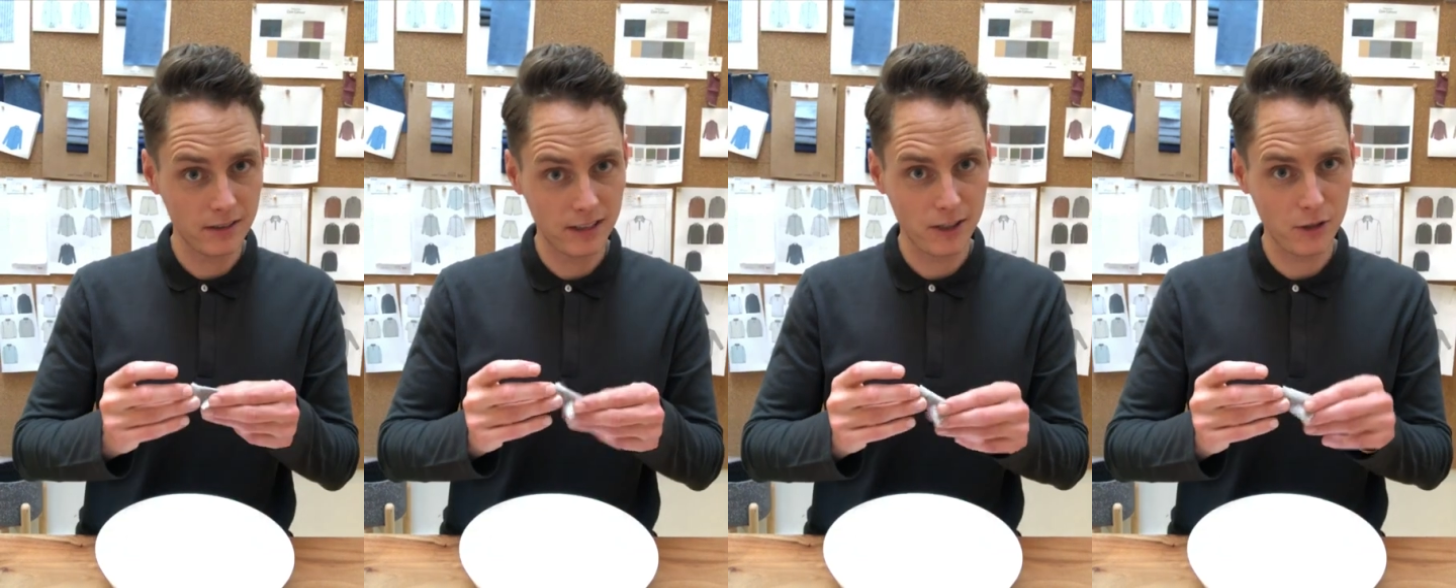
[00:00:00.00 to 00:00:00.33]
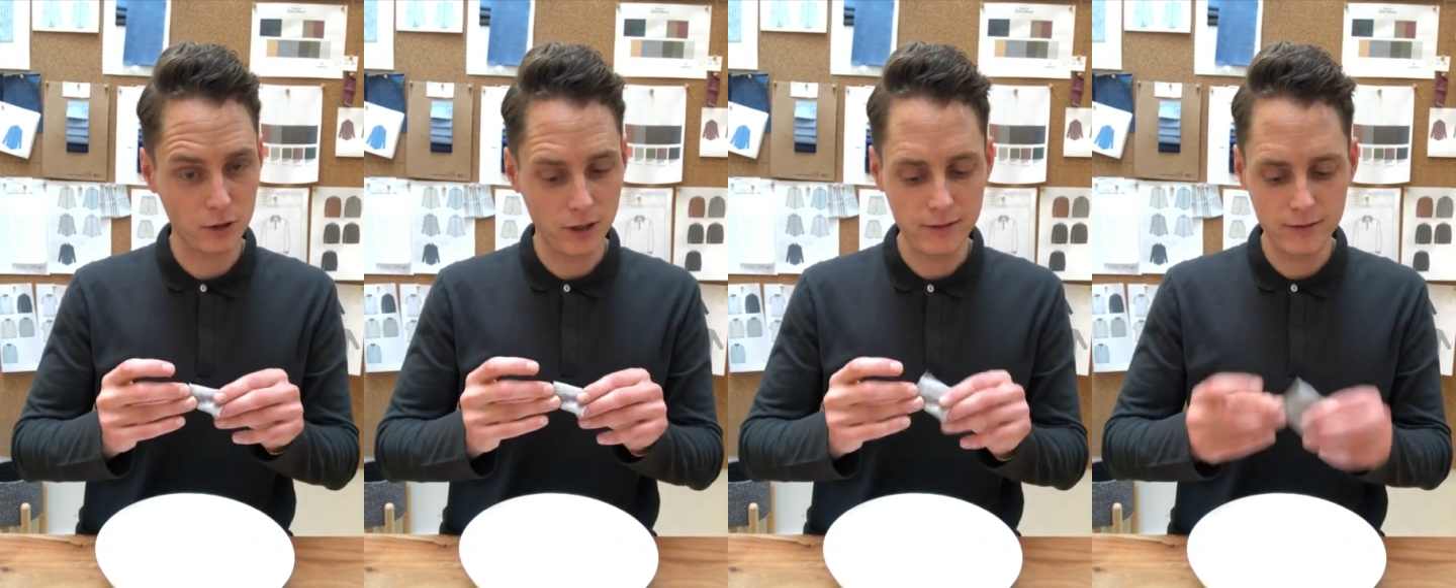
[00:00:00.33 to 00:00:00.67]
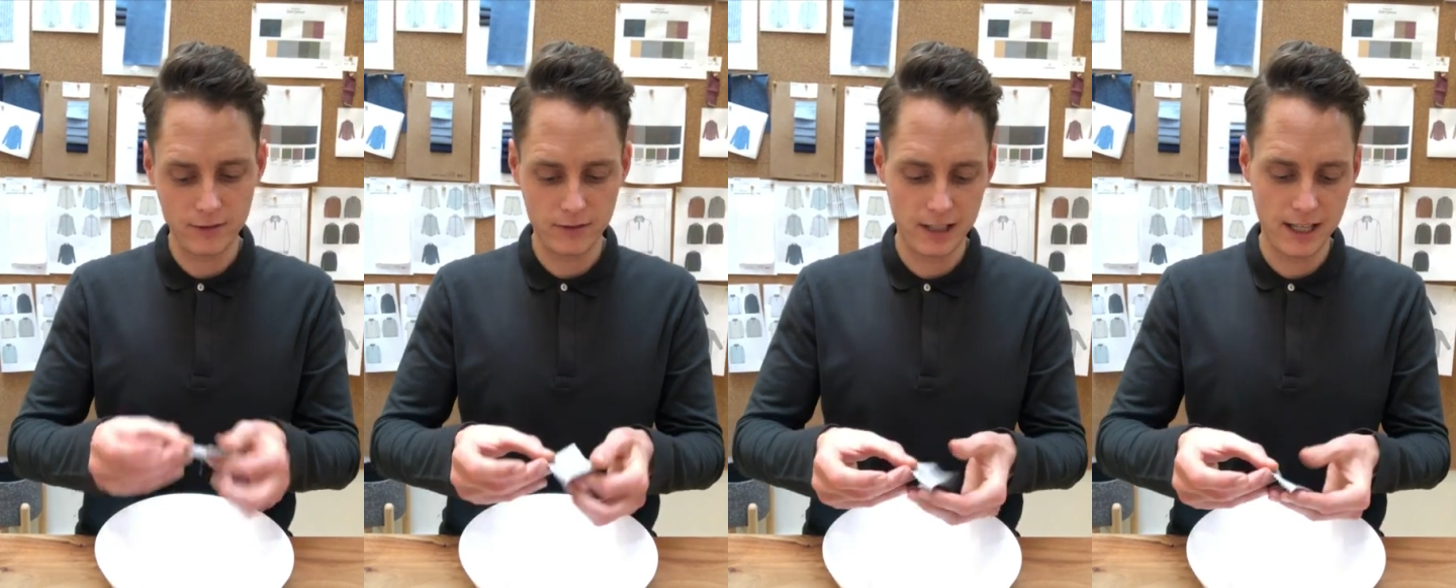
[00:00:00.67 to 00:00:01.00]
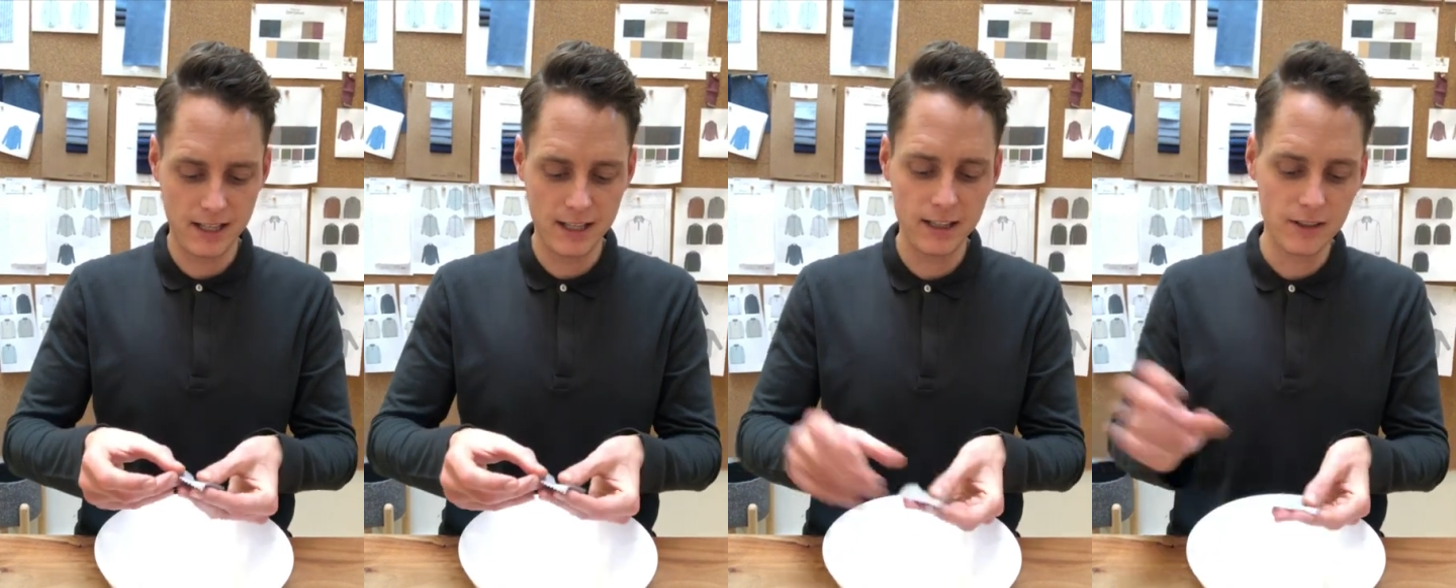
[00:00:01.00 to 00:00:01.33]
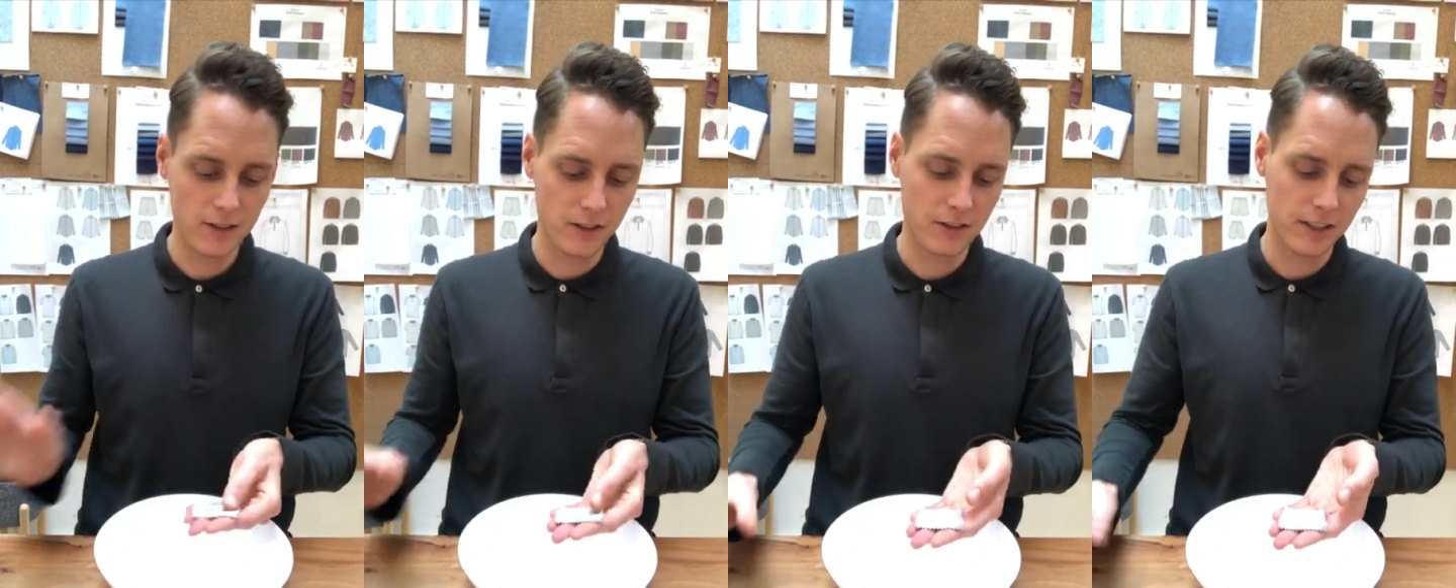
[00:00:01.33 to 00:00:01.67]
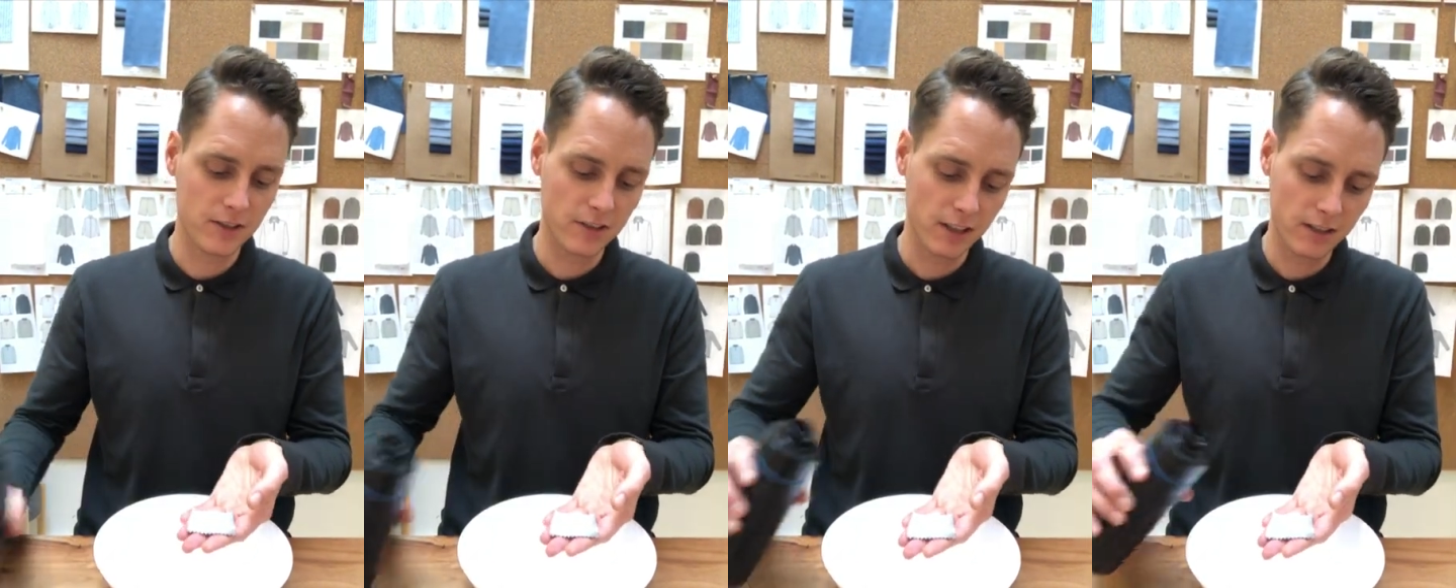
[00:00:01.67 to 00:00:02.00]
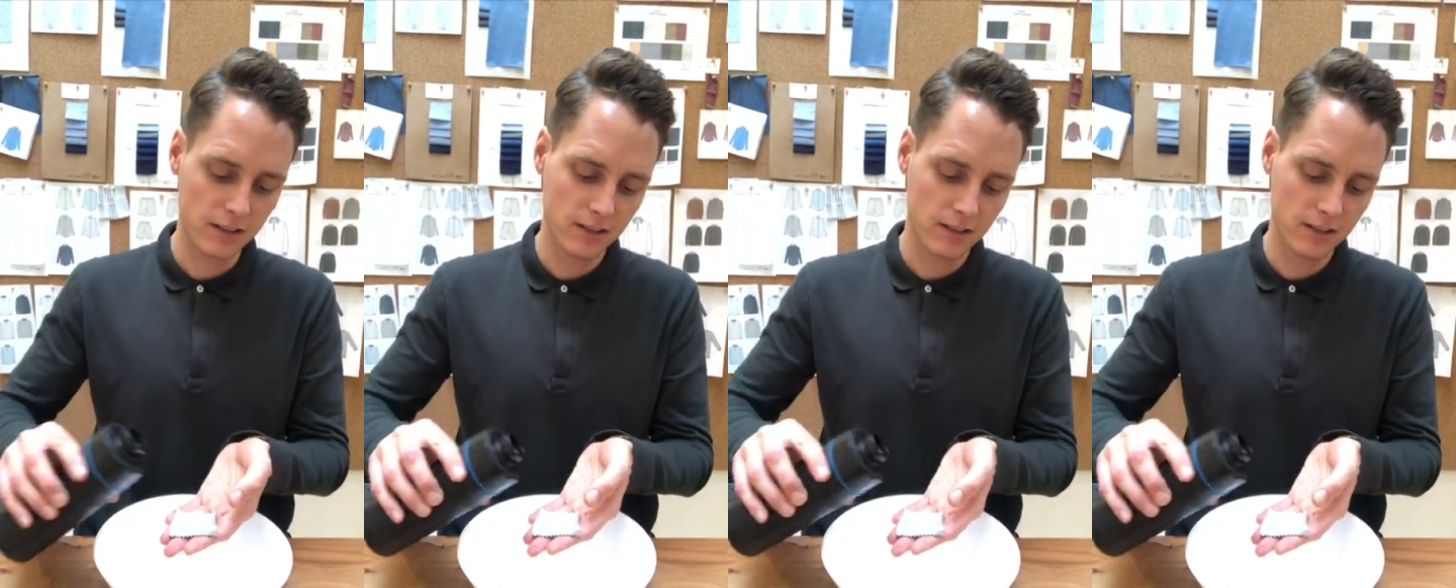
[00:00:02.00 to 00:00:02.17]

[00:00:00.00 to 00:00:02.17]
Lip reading: then it goes off, and here on the inside